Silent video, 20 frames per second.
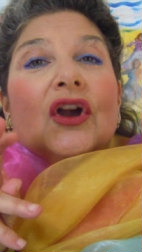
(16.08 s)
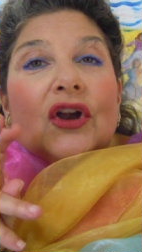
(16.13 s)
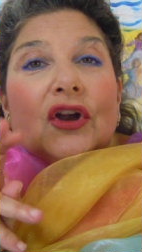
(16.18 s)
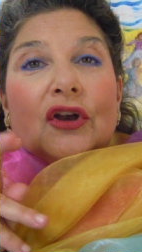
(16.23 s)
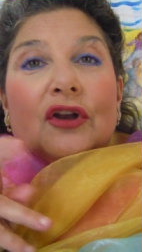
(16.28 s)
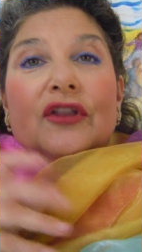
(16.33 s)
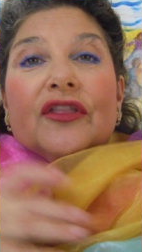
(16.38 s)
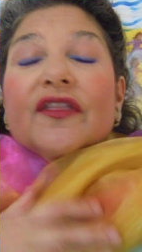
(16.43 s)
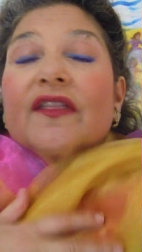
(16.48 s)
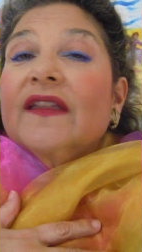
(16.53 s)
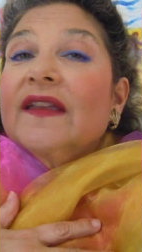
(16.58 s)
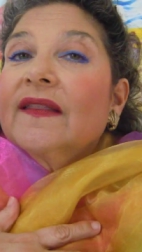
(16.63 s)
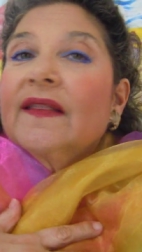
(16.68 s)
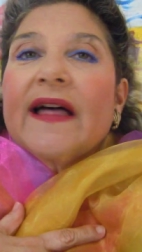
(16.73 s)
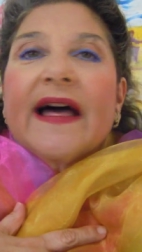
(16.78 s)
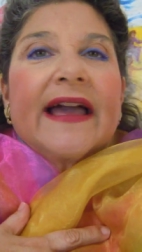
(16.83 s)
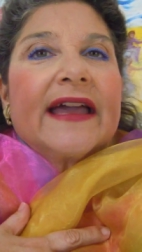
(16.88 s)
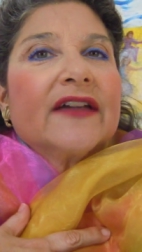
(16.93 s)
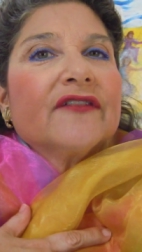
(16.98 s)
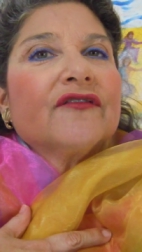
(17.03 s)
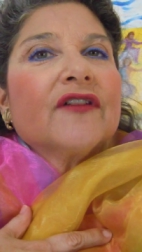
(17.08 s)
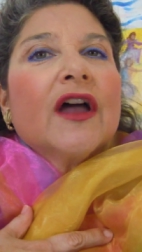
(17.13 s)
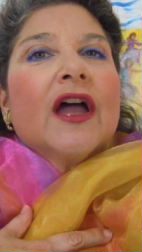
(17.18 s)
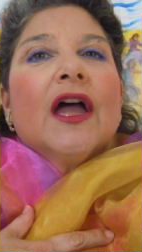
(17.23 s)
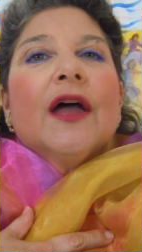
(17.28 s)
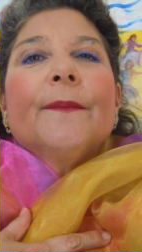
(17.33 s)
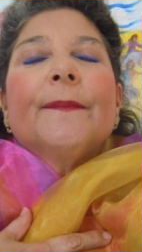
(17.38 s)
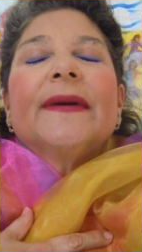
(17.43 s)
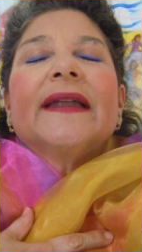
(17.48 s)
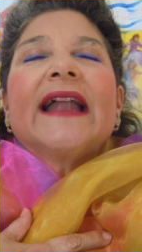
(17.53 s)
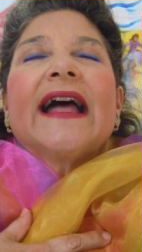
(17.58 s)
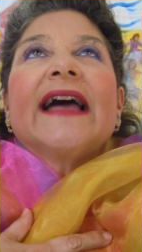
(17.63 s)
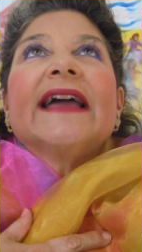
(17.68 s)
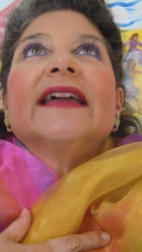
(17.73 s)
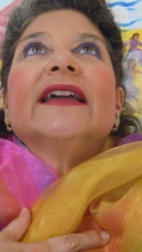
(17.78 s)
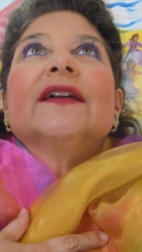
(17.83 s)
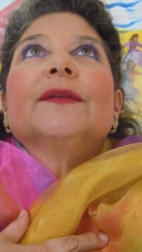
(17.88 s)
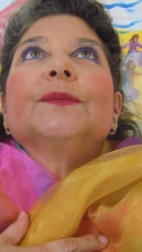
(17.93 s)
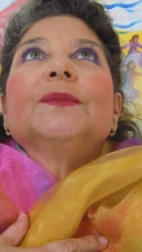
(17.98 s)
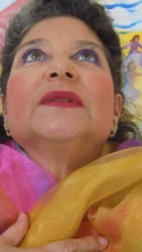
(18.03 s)
earthly life. But I
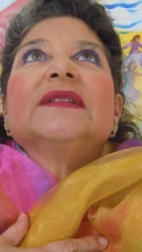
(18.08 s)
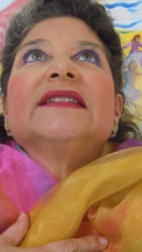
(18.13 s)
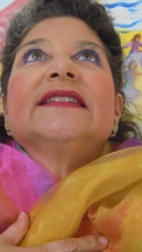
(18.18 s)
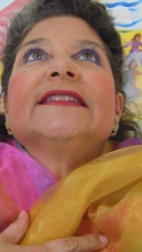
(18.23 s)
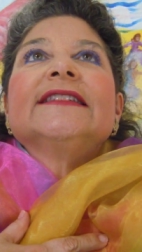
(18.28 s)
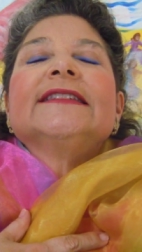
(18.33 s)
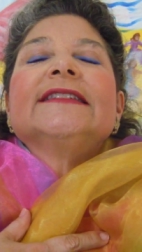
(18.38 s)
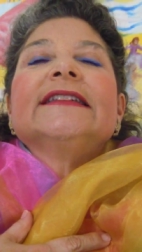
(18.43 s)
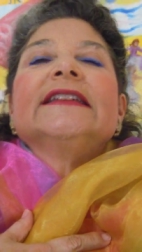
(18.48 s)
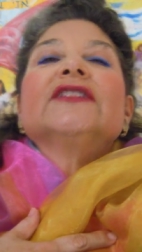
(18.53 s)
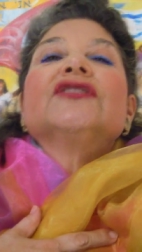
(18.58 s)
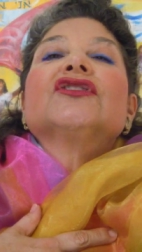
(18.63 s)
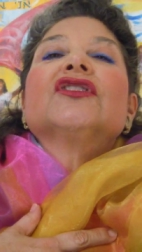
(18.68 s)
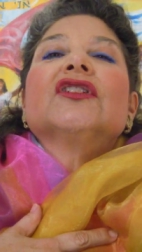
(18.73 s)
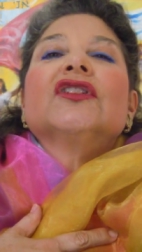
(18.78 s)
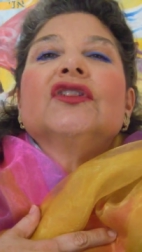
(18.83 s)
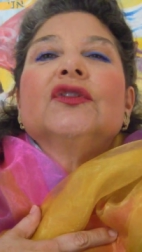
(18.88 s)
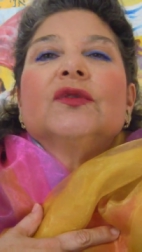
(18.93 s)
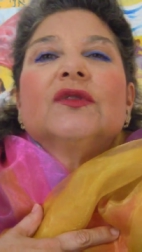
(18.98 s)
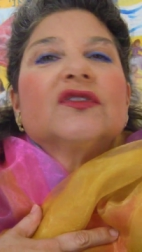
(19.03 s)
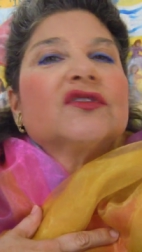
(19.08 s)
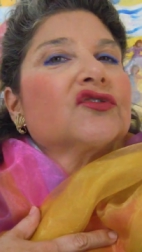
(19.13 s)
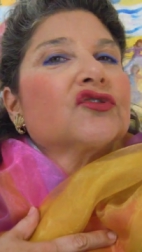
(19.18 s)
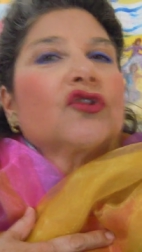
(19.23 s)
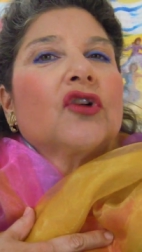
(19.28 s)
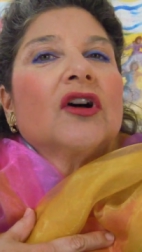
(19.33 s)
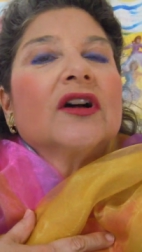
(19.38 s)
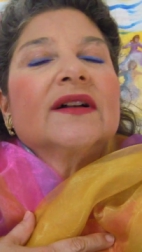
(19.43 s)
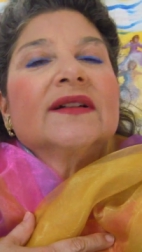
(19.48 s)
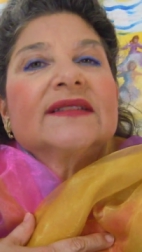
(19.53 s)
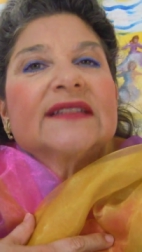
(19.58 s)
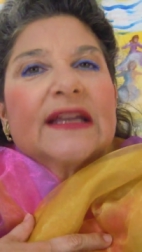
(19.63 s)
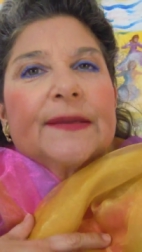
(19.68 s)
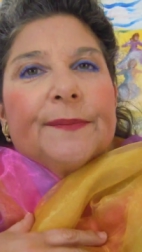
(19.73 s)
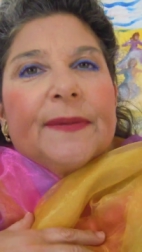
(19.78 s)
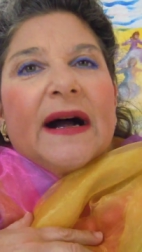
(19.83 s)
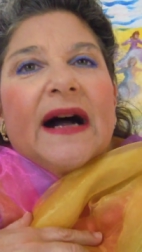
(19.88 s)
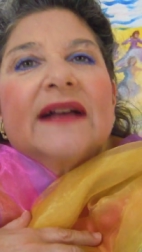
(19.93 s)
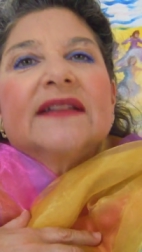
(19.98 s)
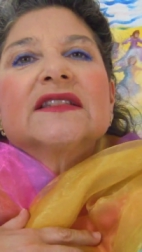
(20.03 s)
am beseeching you as strong as I
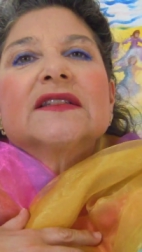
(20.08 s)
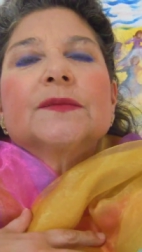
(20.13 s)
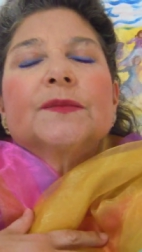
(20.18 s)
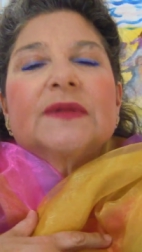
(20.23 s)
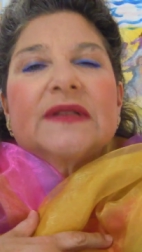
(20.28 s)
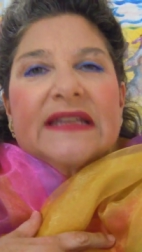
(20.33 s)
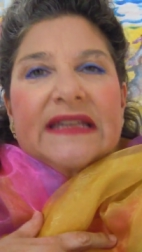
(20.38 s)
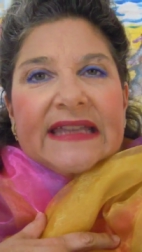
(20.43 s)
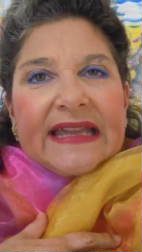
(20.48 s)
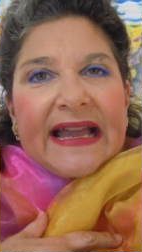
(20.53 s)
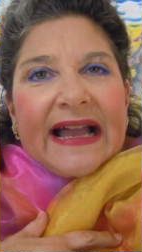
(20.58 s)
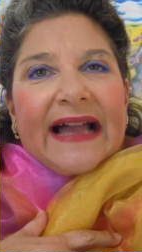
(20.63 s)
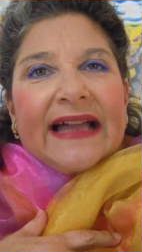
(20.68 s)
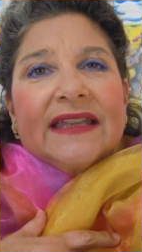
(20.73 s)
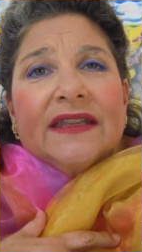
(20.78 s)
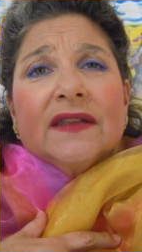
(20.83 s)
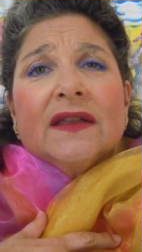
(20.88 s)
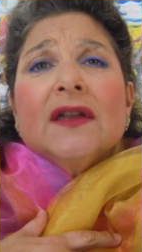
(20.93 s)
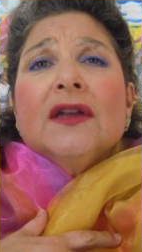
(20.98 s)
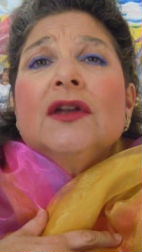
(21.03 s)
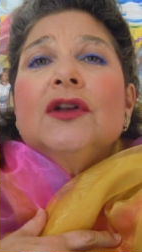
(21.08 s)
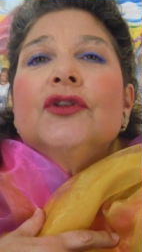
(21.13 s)
possibly can.